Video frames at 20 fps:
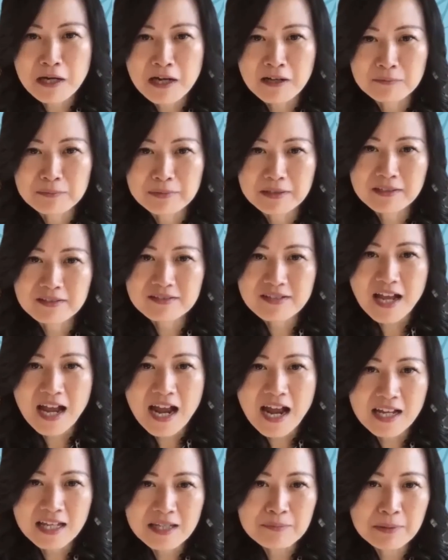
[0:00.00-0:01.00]
Paul, because
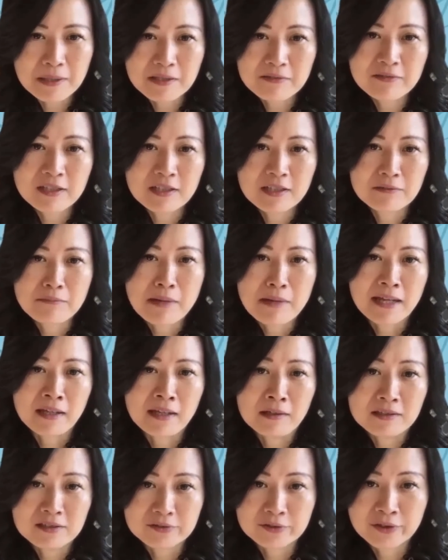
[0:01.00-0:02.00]
I pivoted
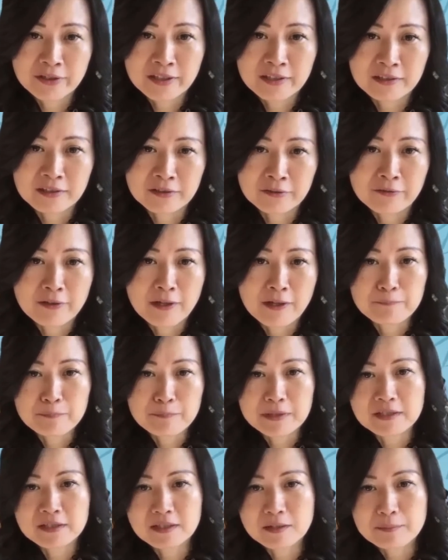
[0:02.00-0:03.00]
my career from
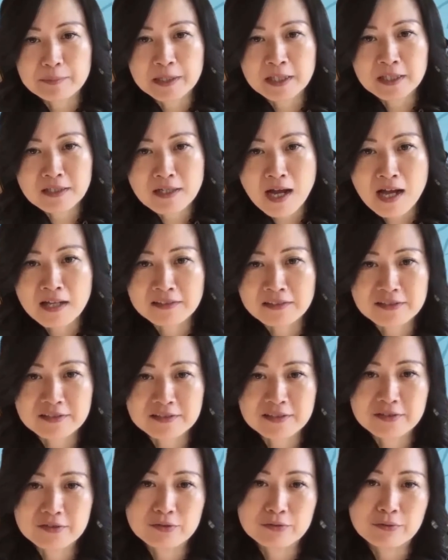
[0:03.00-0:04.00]
being a bean
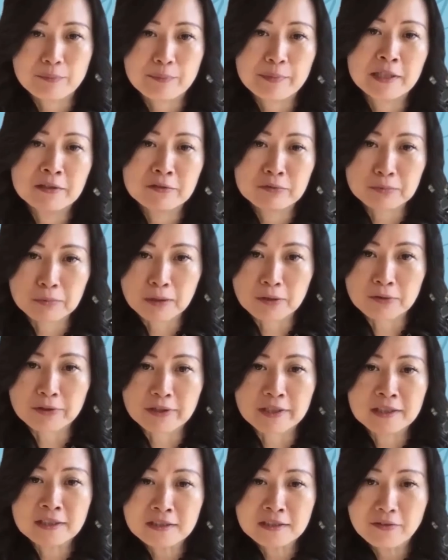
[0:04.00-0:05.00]
counter to a bean
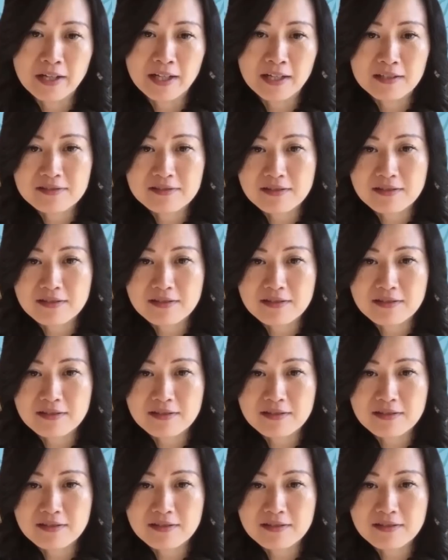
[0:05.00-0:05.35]
grower, right?